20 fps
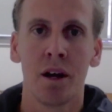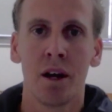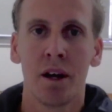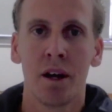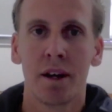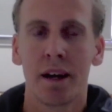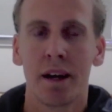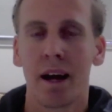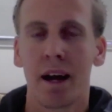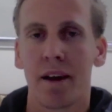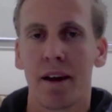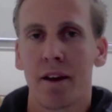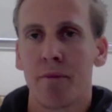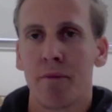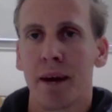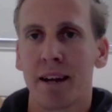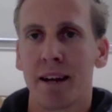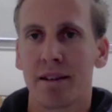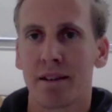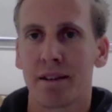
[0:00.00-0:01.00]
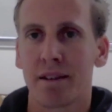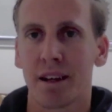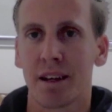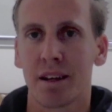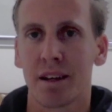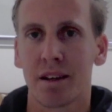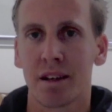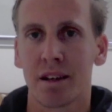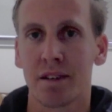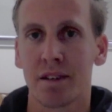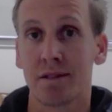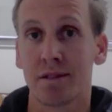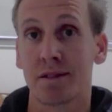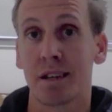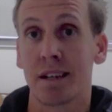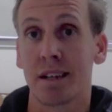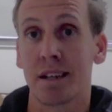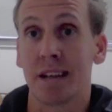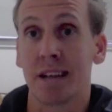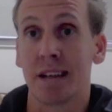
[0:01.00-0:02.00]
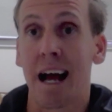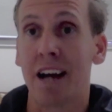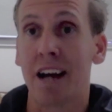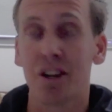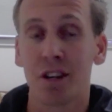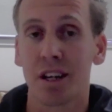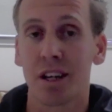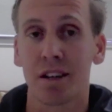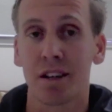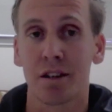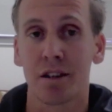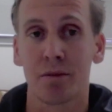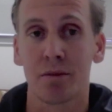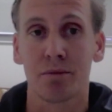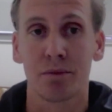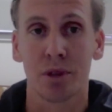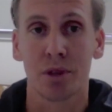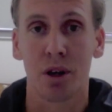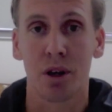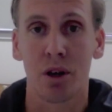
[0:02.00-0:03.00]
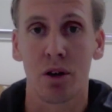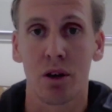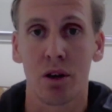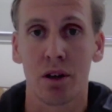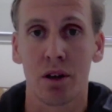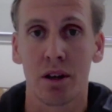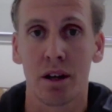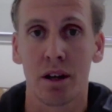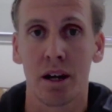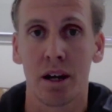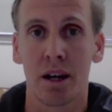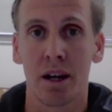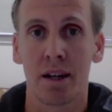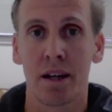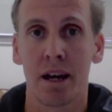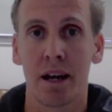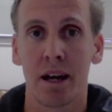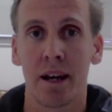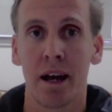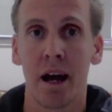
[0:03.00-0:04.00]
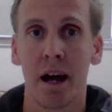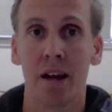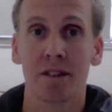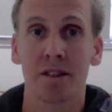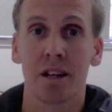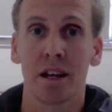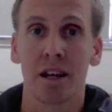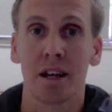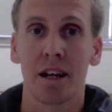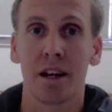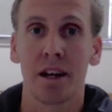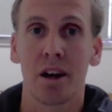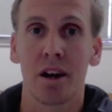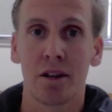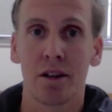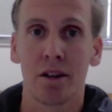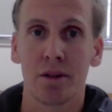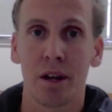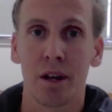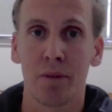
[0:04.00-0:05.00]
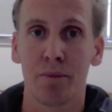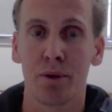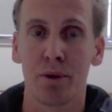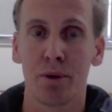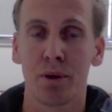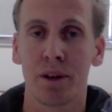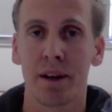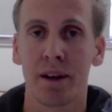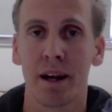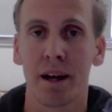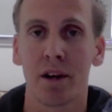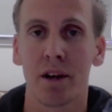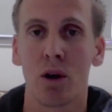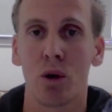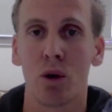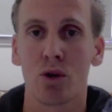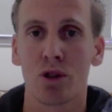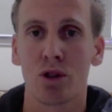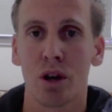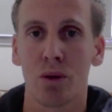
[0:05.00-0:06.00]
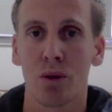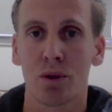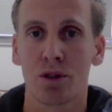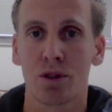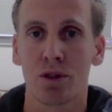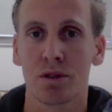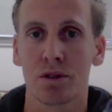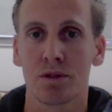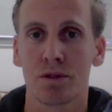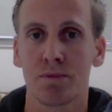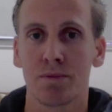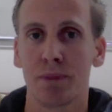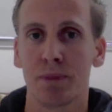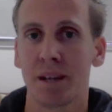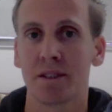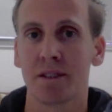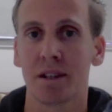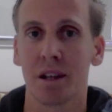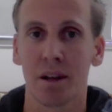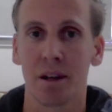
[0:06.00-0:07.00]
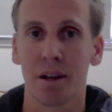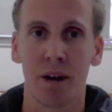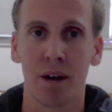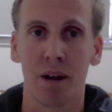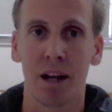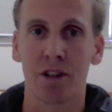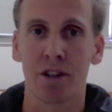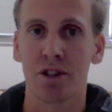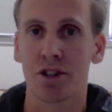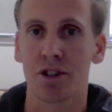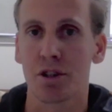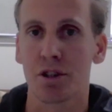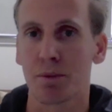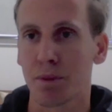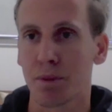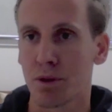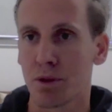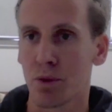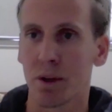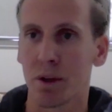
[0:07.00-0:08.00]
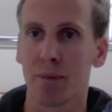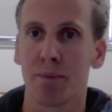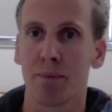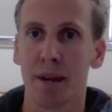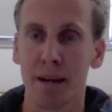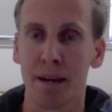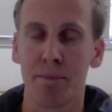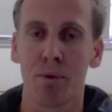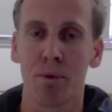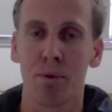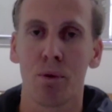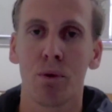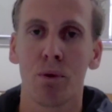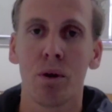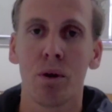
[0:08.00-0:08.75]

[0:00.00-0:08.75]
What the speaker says: yeah, the main thing is actioning them, you know, like and as a leader and building that culture, which is basically a relationship between people,